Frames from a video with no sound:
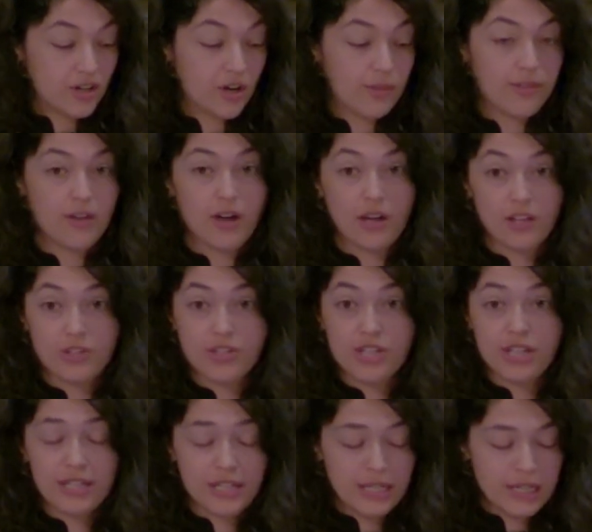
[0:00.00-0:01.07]
our
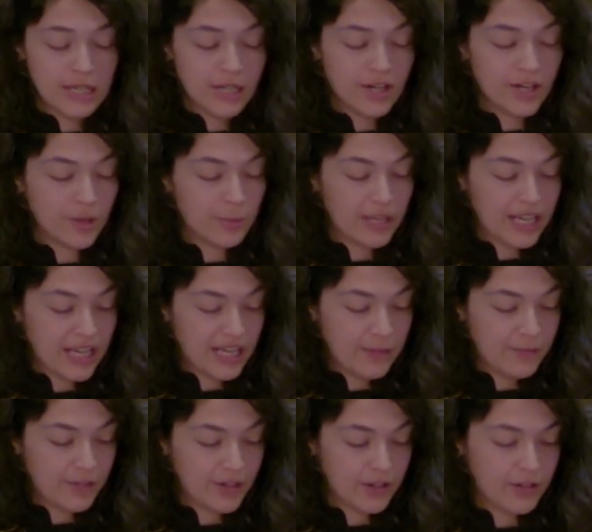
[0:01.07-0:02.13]
theology, and our
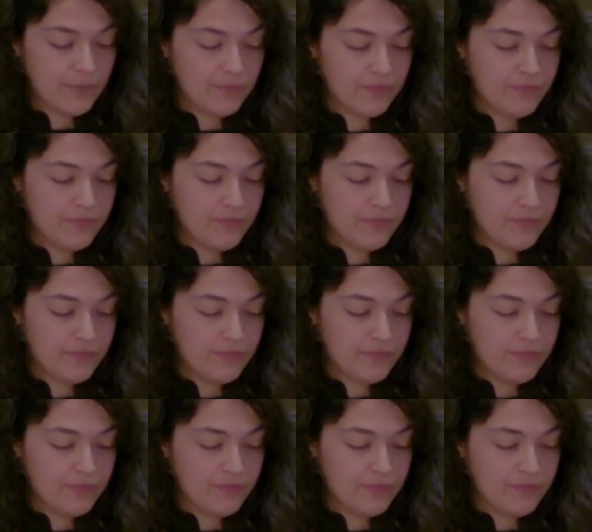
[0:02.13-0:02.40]
behavior